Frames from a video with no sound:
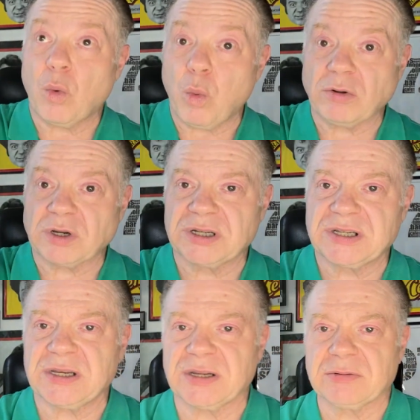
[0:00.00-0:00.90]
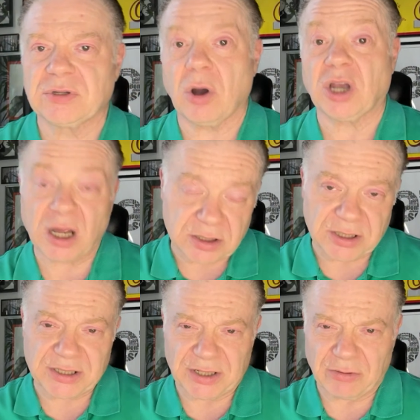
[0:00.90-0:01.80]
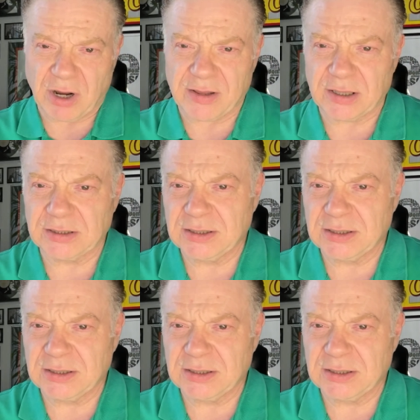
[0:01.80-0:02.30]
won't continue, or can't continue, rather.